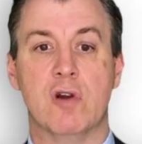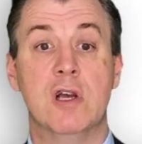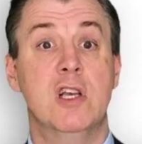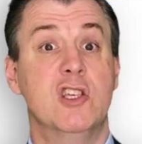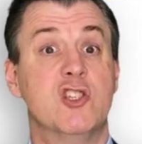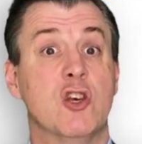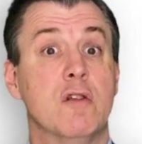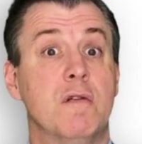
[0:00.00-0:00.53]

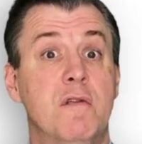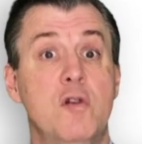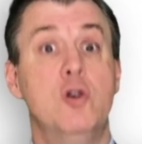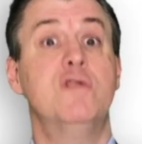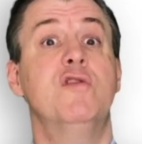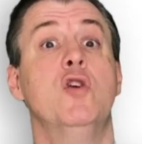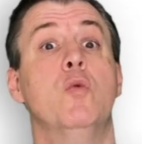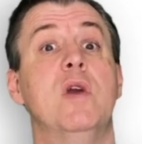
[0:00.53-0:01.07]
So the first
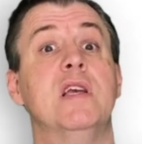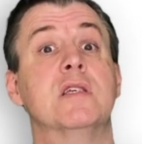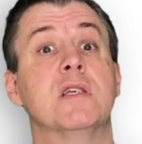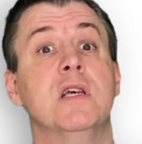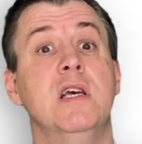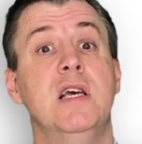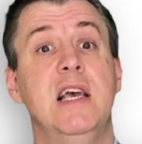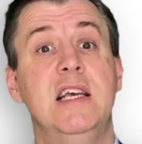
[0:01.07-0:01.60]
few weeks
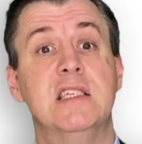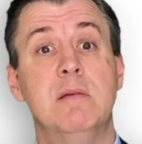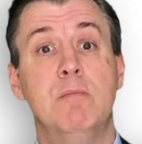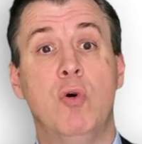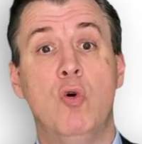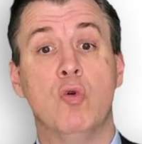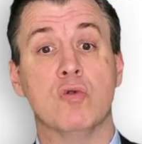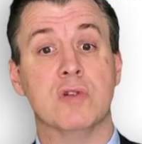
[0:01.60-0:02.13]
is
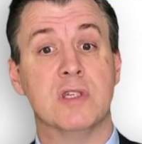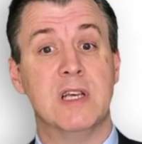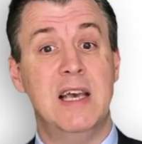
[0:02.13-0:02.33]
important.